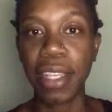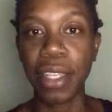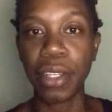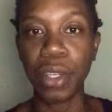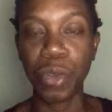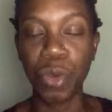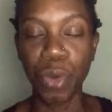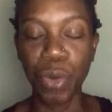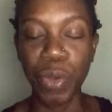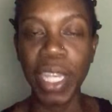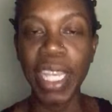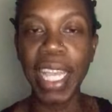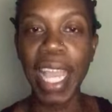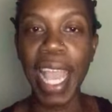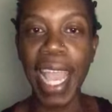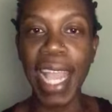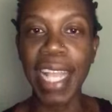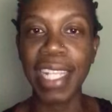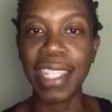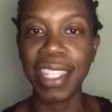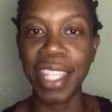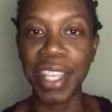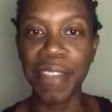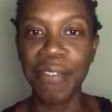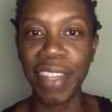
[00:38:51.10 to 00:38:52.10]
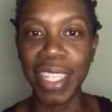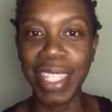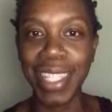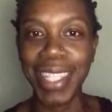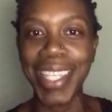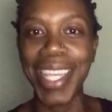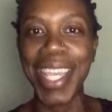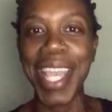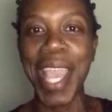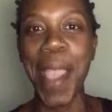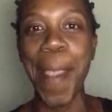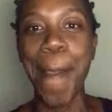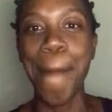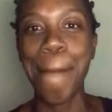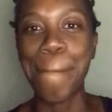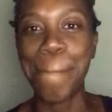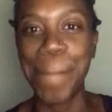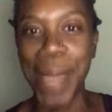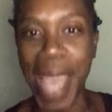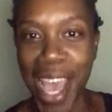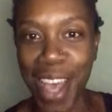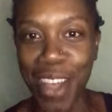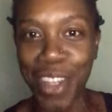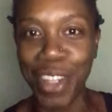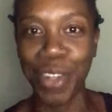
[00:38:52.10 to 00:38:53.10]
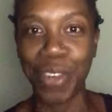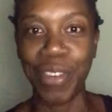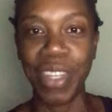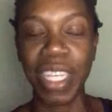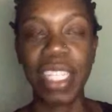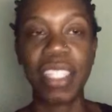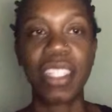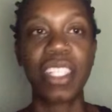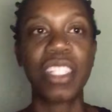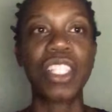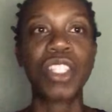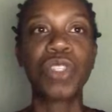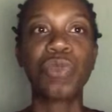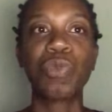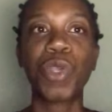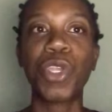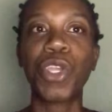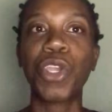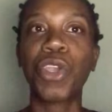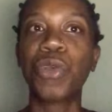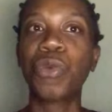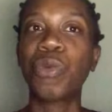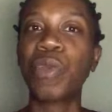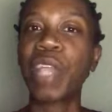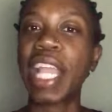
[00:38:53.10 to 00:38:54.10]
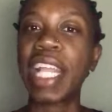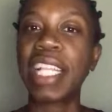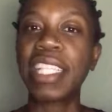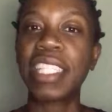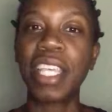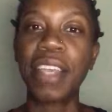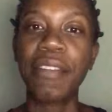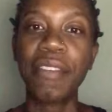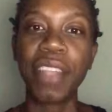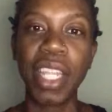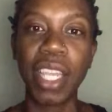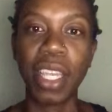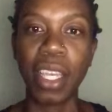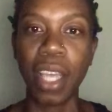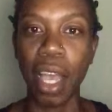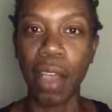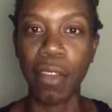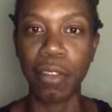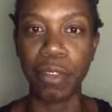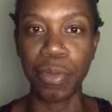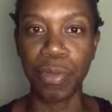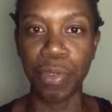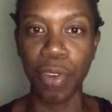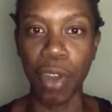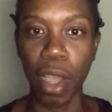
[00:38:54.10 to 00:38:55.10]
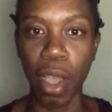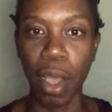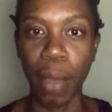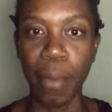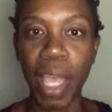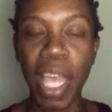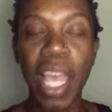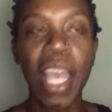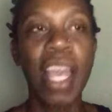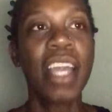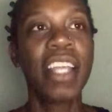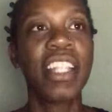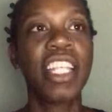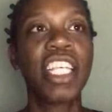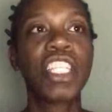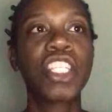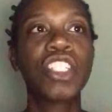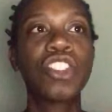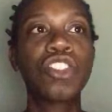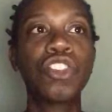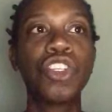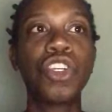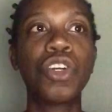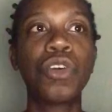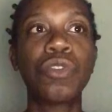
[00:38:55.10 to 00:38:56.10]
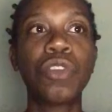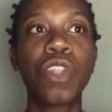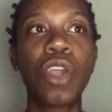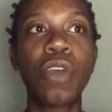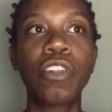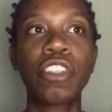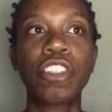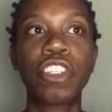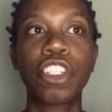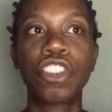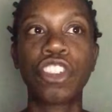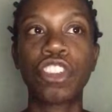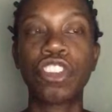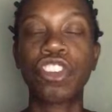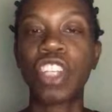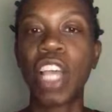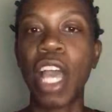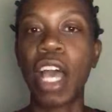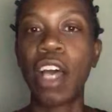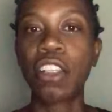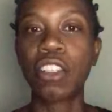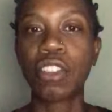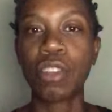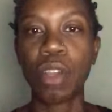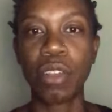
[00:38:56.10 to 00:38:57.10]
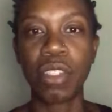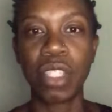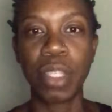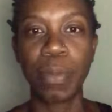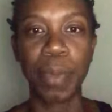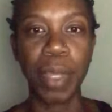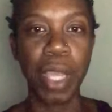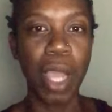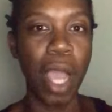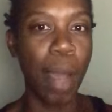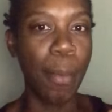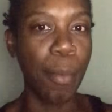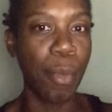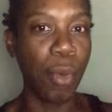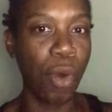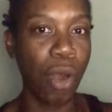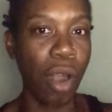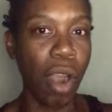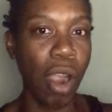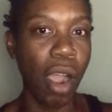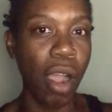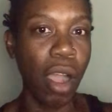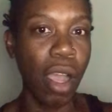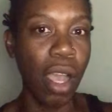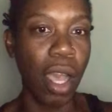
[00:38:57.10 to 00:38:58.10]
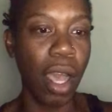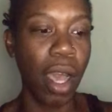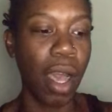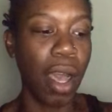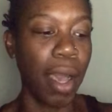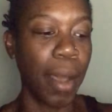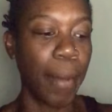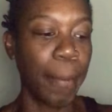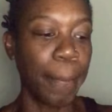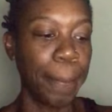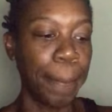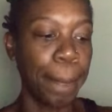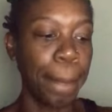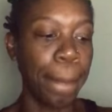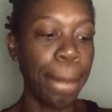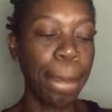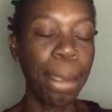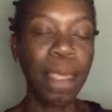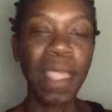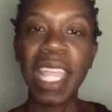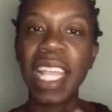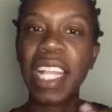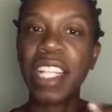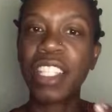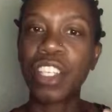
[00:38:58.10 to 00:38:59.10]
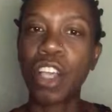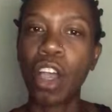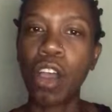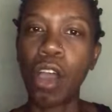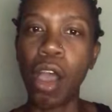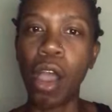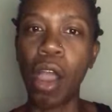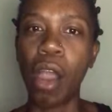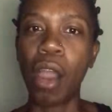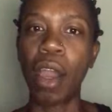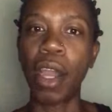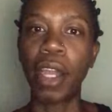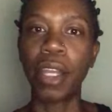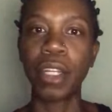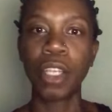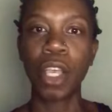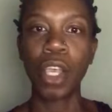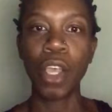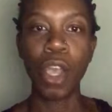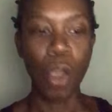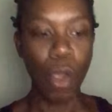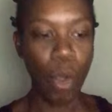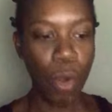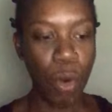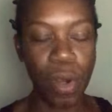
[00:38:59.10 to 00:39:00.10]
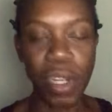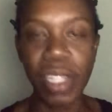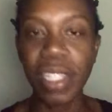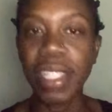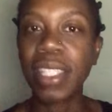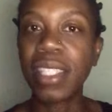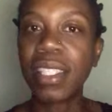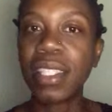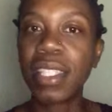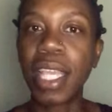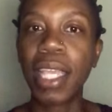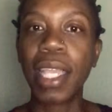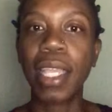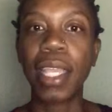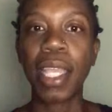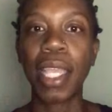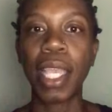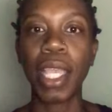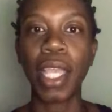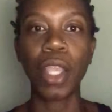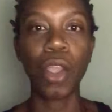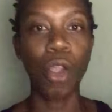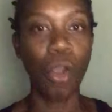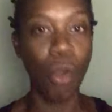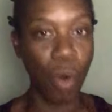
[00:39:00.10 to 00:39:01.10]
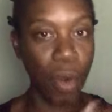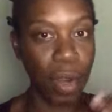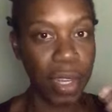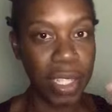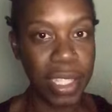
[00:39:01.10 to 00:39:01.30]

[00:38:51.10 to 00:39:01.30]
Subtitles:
creativity and boundaries. This is where your creativity comes from. This is, you'll notice that your child starts to become more into art or singing or